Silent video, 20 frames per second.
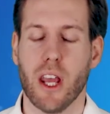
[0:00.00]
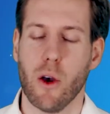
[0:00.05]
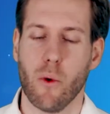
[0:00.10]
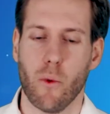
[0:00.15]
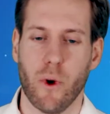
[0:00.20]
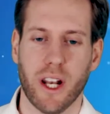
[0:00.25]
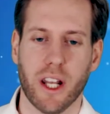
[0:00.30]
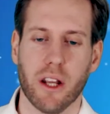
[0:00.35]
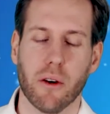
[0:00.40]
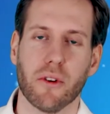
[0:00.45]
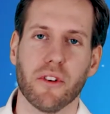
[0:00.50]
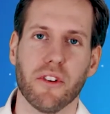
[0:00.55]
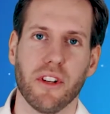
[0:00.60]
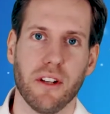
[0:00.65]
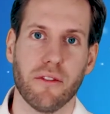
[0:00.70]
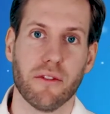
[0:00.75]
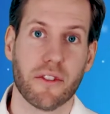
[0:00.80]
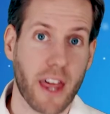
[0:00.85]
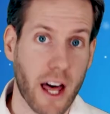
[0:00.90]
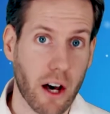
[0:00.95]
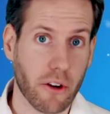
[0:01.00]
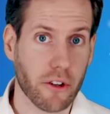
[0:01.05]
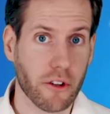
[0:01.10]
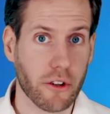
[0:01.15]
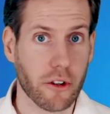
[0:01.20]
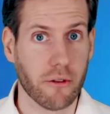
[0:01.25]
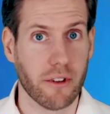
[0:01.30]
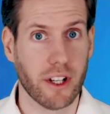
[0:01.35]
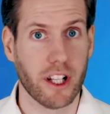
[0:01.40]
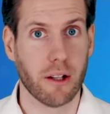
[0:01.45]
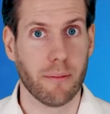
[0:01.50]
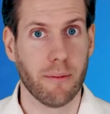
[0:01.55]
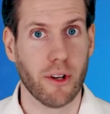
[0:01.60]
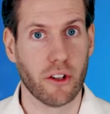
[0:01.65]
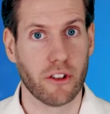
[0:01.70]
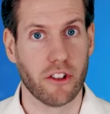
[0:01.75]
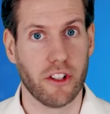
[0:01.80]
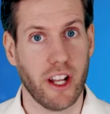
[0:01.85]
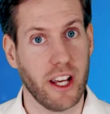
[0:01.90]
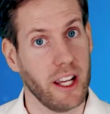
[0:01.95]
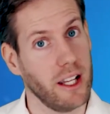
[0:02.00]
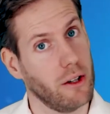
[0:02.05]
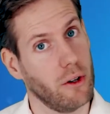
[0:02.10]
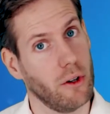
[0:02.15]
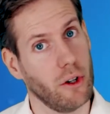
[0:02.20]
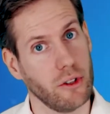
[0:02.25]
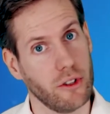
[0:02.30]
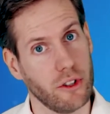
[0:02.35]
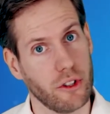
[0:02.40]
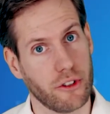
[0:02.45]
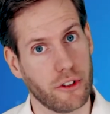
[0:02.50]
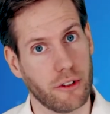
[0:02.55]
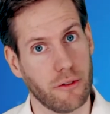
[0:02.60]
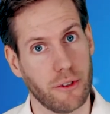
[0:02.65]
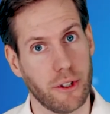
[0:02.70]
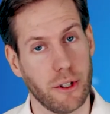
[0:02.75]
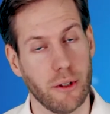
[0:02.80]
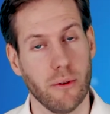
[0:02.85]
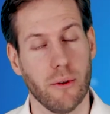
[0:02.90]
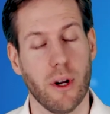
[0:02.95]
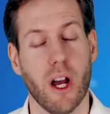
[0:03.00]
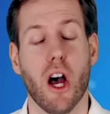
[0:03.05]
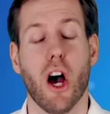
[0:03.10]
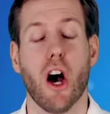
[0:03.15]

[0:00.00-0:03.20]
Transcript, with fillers: Whether you receive thousands of vendor bills a day or just a few,